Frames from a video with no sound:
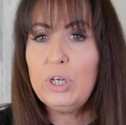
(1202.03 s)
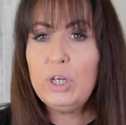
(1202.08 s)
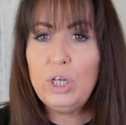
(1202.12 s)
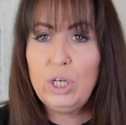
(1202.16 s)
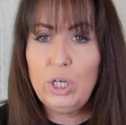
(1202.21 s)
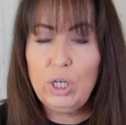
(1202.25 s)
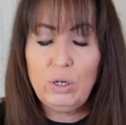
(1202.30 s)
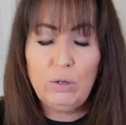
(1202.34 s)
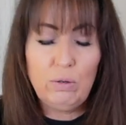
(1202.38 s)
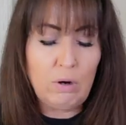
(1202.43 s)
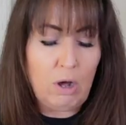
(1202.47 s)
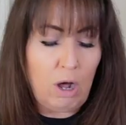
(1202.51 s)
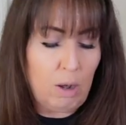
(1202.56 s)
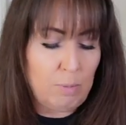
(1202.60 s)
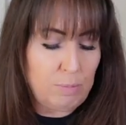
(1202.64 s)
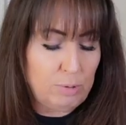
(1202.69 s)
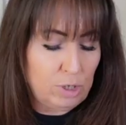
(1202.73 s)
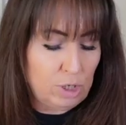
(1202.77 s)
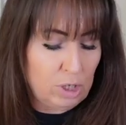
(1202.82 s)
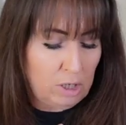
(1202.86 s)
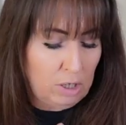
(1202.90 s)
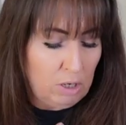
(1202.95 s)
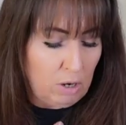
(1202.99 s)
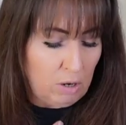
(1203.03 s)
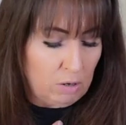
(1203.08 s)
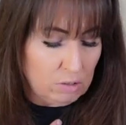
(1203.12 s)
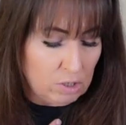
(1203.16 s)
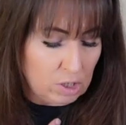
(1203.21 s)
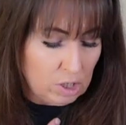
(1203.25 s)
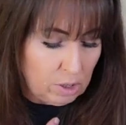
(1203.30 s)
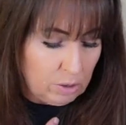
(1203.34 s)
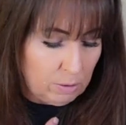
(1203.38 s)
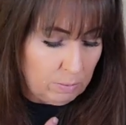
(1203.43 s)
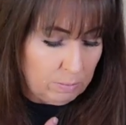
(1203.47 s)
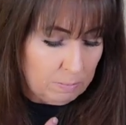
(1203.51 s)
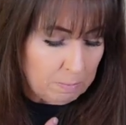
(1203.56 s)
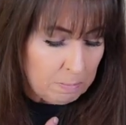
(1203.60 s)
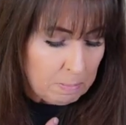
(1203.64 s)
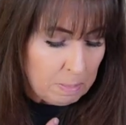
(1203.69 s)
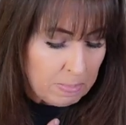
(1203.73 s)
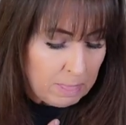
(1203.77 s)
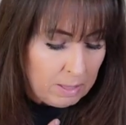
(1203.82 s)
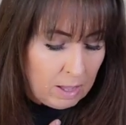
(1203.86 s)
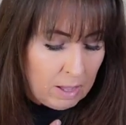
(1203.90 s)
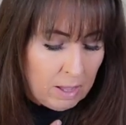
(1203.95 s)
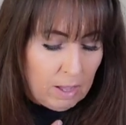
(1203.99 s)
cute option also.
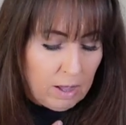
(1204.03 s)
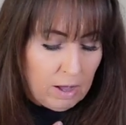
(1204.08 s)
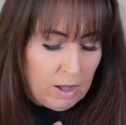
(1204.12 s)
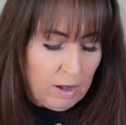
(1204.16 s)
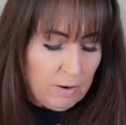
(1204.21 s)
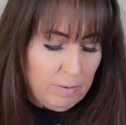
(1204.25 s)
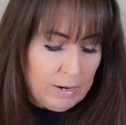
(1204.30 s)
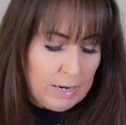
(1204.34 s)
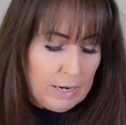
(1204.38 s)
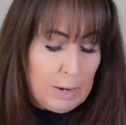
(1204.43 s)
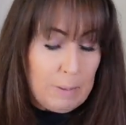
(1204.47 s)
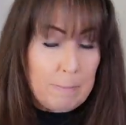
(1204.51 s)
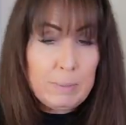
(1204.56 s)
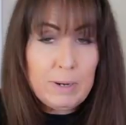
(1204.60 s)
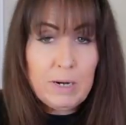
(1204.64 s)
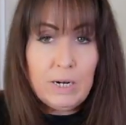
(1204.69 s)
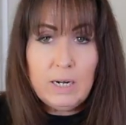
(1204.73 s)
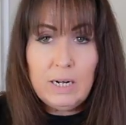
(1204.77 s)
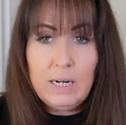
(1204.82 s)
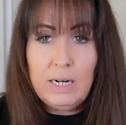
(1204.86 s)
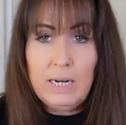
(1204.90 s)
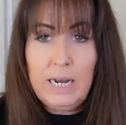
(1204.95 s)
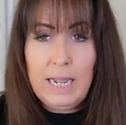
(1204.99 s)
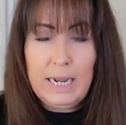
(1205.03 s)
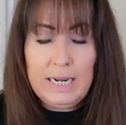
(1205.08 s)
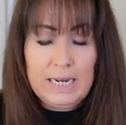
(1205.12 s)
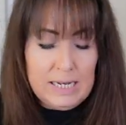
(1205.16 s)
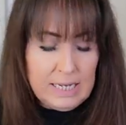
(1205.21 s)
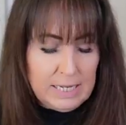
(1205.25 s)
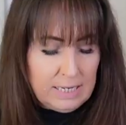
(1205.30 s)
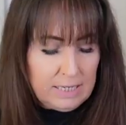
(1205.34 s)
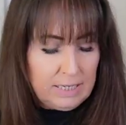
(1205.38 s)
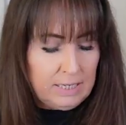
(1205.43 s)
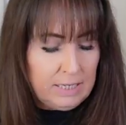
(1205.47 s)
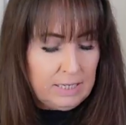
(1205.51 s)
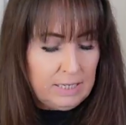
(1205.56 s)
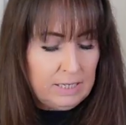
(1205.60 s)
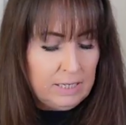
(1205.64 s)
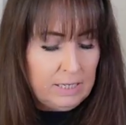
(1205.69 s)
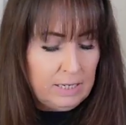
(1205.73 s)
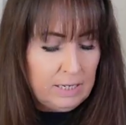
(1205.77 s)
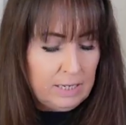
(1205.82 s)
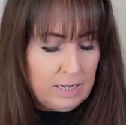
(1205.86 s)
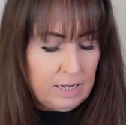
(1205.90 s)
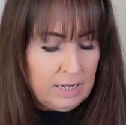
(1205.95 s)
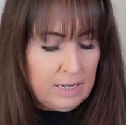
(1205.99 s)
All right, number 19
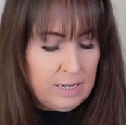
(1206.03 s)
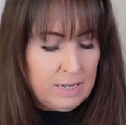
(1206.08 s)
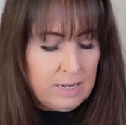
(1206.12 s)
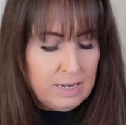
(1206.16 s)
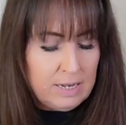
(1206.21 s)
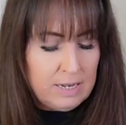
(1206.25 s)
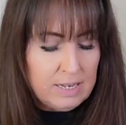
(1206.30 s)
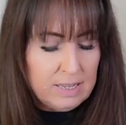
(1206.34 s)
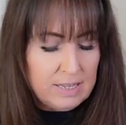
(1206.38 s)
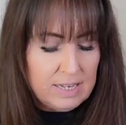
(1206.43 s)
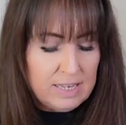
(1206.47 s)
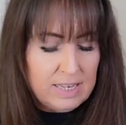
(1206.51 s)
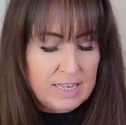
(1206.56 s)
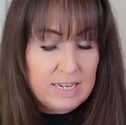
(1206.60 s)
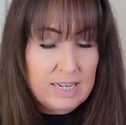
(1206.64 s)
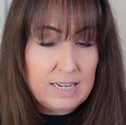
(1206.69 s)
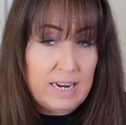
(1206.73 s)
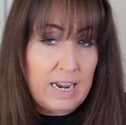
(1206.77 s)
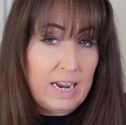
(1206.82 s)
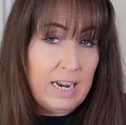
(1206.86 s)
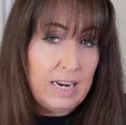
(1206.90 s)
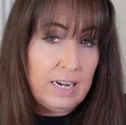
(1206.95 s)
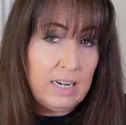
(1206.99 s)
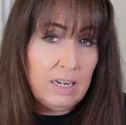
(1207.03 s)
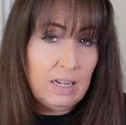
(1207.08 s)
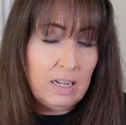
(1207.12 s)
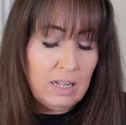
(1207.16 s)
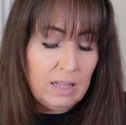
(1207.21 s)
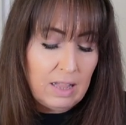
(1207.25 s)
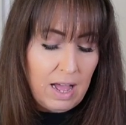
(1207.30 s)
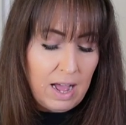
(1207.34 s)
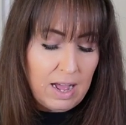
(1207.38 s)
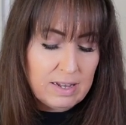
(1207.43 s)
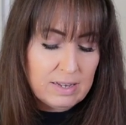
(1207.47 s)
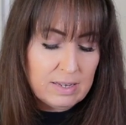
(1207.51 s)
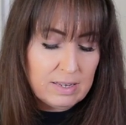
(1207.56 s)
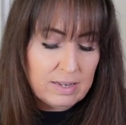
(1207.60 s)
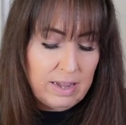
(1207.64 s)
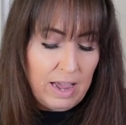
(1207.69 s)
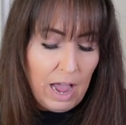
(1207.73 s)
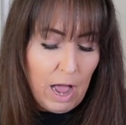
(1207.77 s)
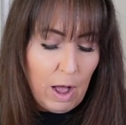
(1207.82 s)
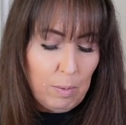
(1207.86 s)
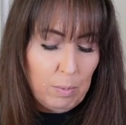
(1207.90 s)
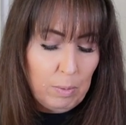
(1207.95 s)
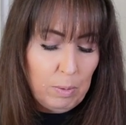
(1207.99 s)
is the Stained Glass
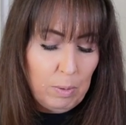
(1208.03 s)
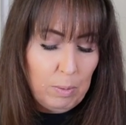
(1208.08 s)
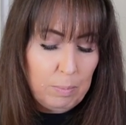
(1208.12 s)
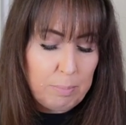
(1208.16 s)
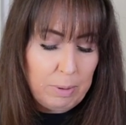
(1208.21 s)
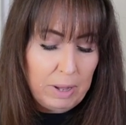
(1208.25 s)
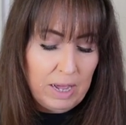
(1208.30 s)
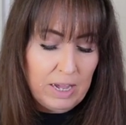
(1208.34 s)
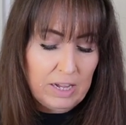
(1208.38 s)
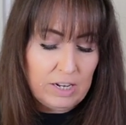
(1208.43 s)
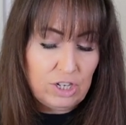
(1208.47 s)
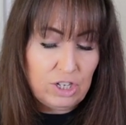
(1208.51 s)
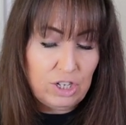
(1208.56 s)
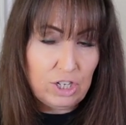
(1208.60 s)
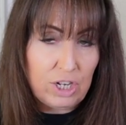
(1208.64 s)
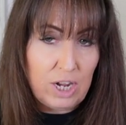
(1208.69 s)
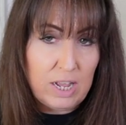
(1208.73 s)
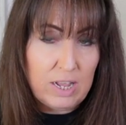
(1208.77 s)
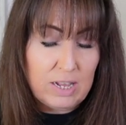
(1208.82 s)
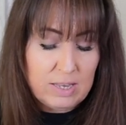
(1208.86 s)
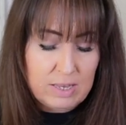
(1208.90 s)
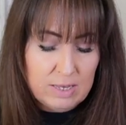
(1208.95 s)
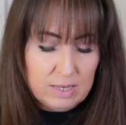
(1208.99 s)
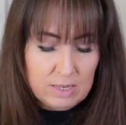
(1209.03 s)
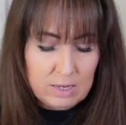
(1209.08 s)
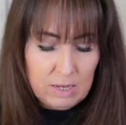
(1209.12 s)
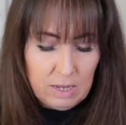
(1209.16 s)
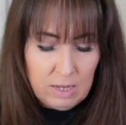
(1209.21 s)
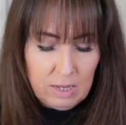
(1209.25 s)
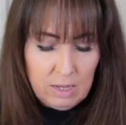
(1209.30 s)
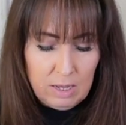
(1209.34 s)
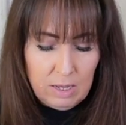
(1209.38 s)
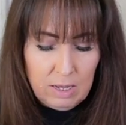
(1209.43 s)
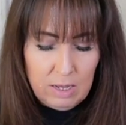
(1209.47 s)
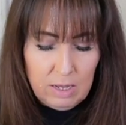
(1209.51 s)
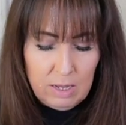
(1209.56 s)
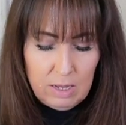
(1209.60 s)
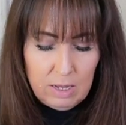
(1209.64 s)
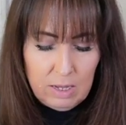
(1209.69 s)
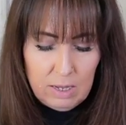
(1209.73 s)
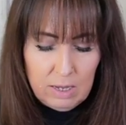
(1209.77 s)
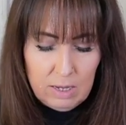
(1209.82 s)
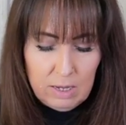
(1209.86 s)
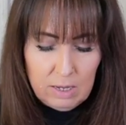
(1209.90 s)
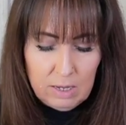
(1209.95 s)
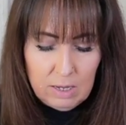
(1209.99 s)
Cowl by Jess
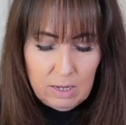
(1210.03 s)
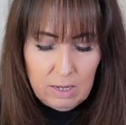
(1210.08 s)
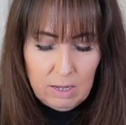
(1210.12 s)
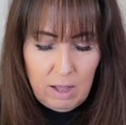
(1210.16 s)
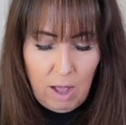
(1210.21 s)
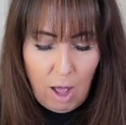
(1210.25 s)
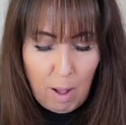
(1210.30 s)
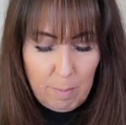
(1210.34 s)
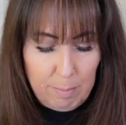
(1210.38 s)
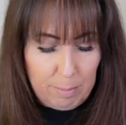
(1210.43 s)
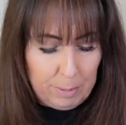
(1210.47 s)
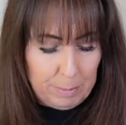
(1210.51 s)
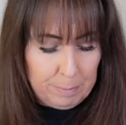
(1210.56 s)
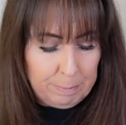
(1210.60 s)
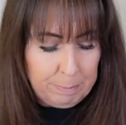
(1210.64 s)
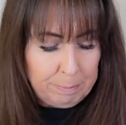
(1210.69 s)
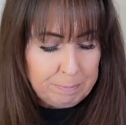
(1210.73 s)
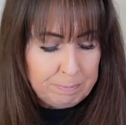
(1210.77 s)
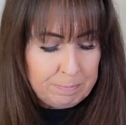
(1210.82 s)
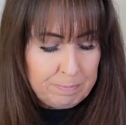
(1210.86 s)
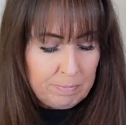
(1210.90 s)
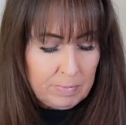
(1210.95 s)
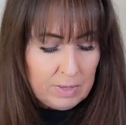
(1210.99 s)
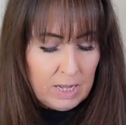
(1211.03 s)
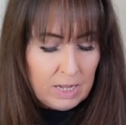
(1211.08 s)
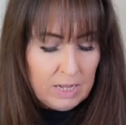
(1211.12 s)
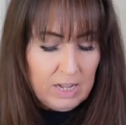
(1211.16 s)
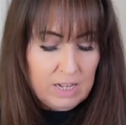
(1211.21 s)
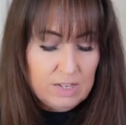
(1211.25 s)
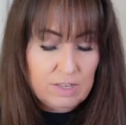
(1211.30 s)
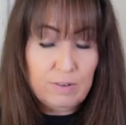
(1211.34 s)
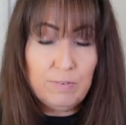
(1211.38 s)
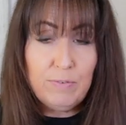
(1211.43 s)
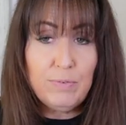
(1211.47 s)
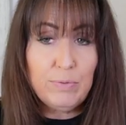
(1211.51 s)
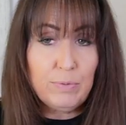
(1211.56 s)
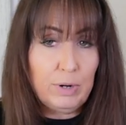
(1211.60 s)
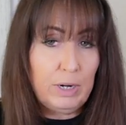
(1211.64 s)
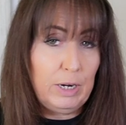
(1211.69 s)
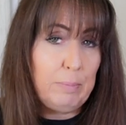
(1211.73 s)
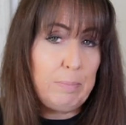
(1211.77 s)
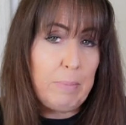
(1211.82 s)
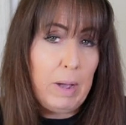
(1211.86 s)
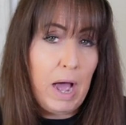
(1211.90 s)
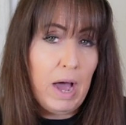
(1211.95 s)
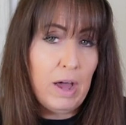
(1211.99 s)
Copham. It's a
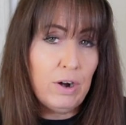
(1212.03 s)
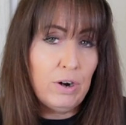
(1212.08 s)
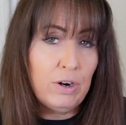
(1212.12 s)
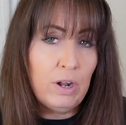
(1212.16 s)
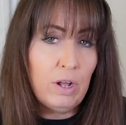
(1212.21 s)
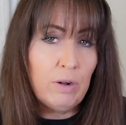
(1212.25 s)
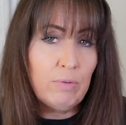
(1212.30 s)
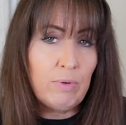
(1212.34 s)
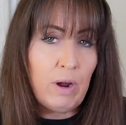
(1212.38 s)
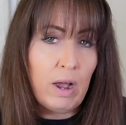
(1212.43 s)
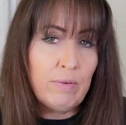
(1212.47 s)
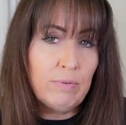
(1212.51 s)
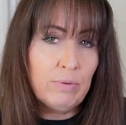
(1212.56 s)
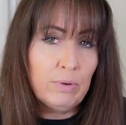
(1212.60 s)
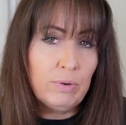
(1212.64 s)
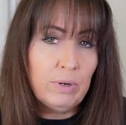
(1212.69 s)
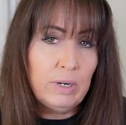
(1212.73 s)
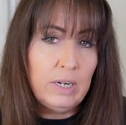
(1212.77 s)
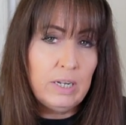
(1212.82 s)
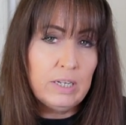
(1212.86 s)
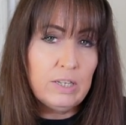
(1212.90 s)
free pattern on Ravelry.